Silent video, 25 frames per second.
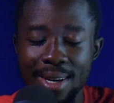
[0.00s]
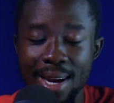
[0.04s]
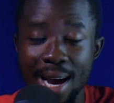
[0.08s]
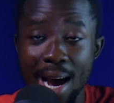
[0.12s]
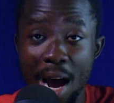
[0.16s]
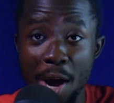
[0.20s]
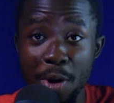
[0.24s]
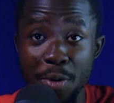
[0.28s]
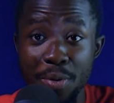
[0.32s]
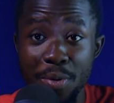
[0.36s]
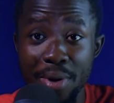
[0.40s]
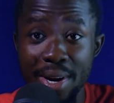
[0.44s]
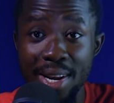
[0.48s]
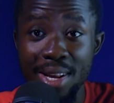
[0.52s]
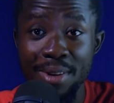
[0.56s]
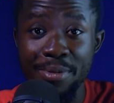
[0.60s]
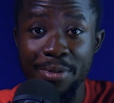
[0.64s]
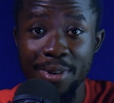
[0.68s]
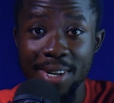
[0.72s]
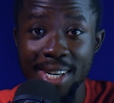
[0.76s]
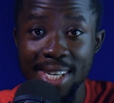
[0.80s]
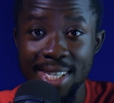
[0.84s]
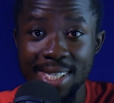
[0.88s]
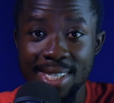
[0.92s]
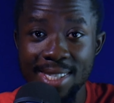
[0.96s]
Are you ready
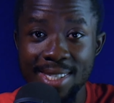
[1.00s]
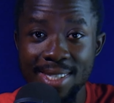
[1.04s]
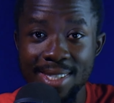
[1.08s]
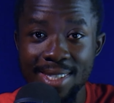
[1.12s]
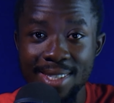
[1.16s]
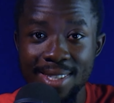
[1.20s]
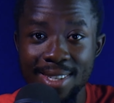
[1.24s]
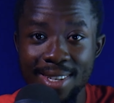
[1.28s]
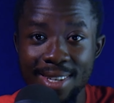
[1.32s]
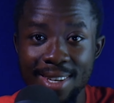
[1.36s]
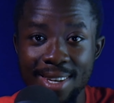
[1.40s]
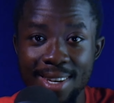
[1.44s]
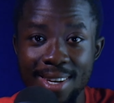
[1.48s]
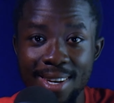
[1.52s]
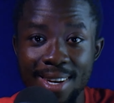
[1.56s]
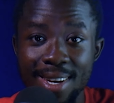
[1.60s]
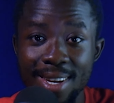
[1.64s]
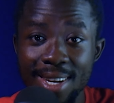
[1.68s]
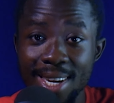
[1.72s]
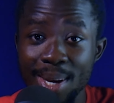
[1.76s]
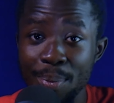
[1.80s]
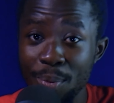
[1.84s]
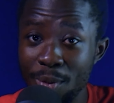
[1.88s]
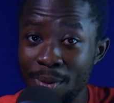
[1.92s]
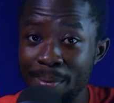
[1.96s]
for this?
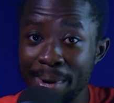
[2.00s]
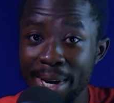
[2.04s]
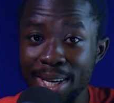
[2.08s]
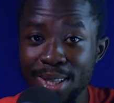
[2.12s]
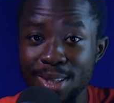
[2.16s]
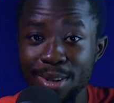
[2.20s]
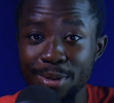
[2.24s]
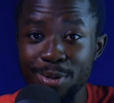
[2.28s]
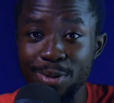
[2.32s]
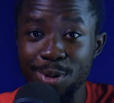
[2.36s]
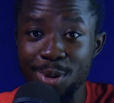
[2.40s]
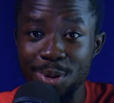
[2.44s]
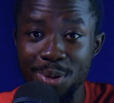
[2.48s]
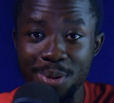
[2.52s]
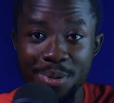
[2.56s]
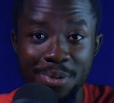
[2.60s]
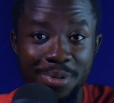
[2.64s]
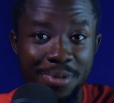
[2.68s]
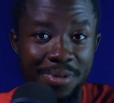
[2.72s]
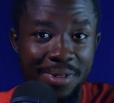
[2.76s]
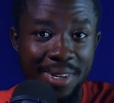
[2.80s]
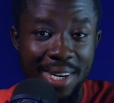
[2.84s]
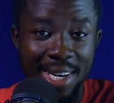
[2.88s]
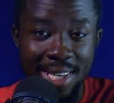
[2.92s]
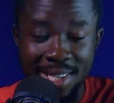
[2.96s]
The moment of truth
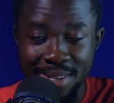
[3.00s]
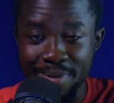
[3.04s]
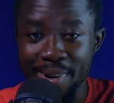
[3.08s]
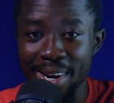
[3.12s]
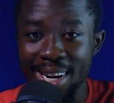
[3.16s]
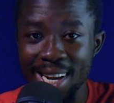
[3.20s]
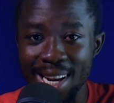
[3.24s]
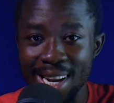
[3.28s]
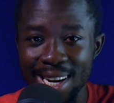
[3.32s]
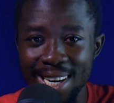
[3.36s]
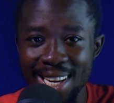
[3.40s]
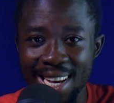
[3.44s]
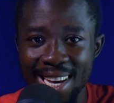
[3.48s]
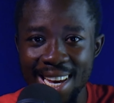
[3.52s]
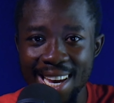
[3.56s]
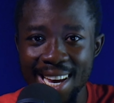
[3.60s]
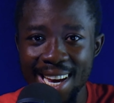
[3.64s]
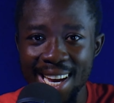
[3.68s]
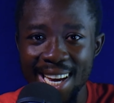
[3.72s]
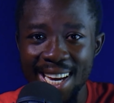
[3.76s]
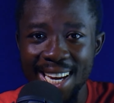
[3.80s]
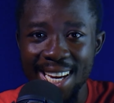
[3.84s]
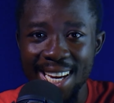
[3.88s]
is finally here.